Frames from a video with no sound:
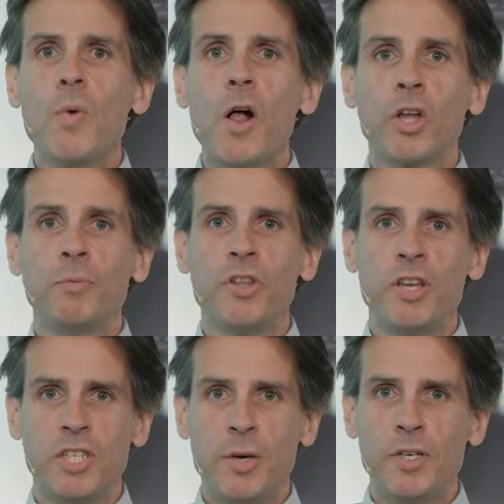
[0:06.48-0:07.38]
and welcome to
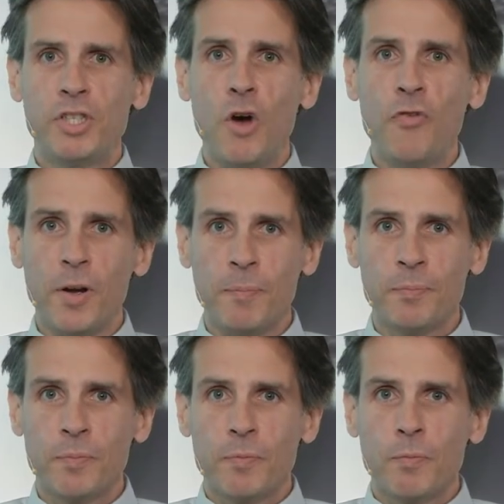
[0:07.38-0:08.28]
the Siwi Sofa,
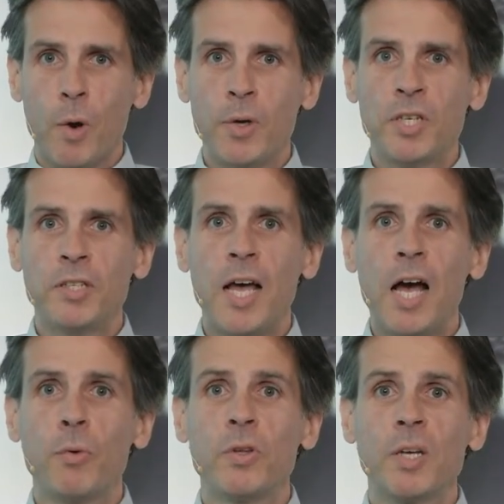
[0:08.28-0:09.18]
where we sit
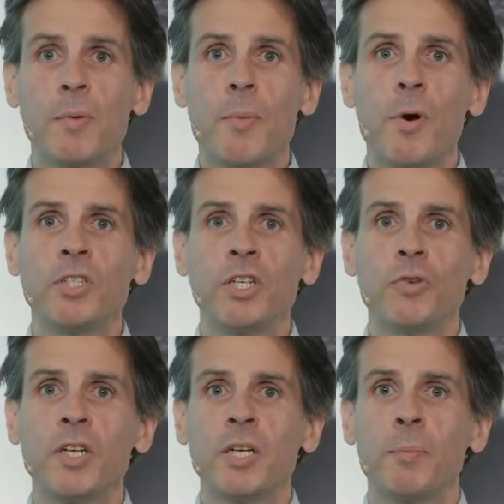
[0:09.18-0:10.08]
down with some of the most
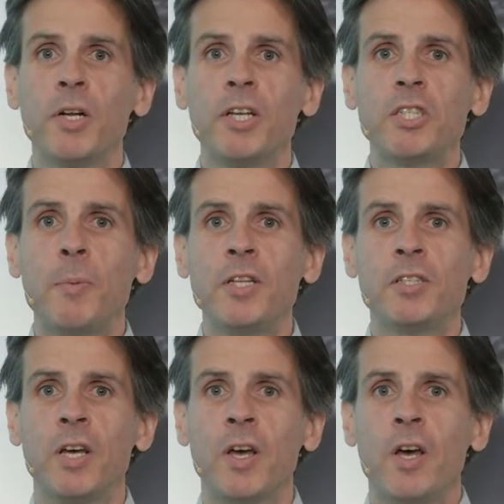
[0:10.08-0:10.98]
interesting
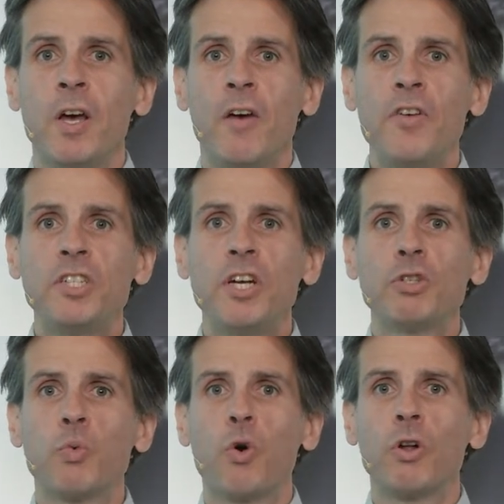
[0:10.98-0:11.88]
participants of this
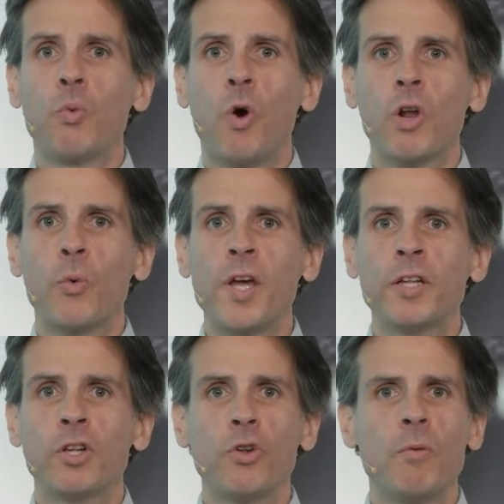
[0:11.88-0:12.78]
year's World Water
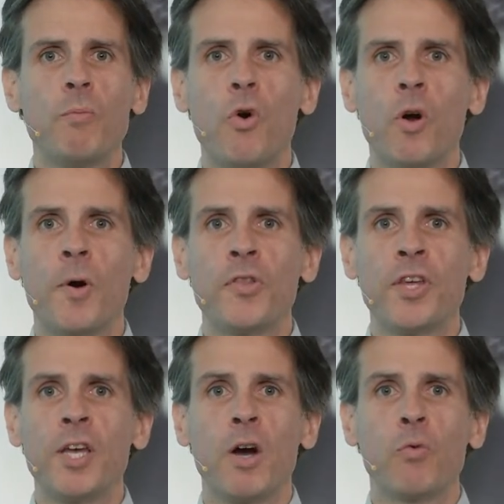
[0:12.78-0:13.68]
Week to learn more about
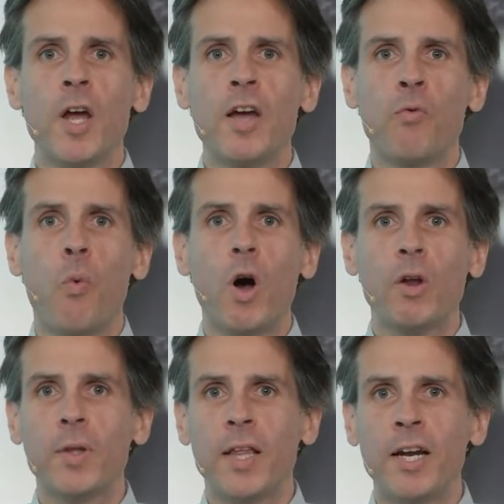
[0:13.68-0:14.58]
the array of
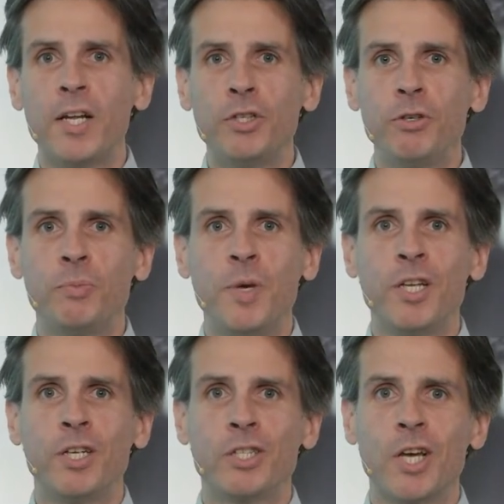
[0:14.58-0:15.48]
water-related issues
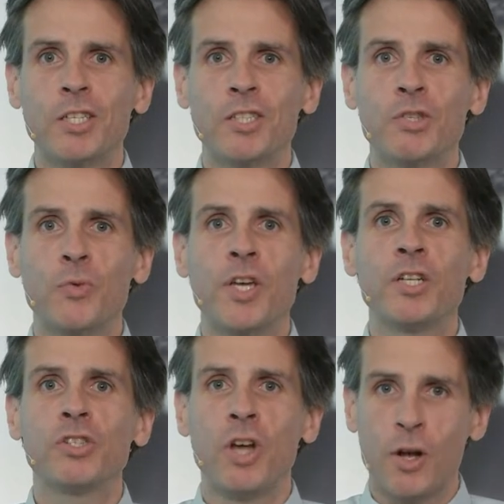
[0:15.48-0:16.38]
being discussed this week
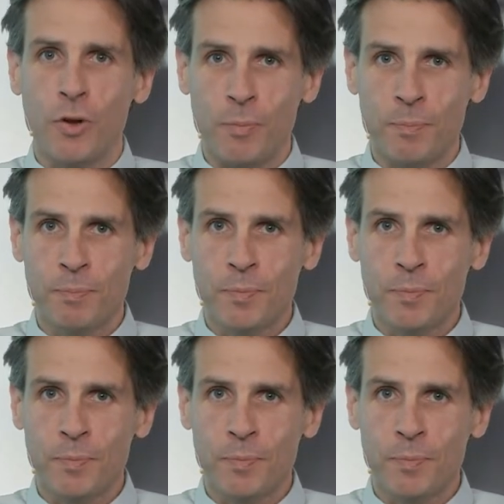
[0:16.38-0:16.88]
in Stockholm.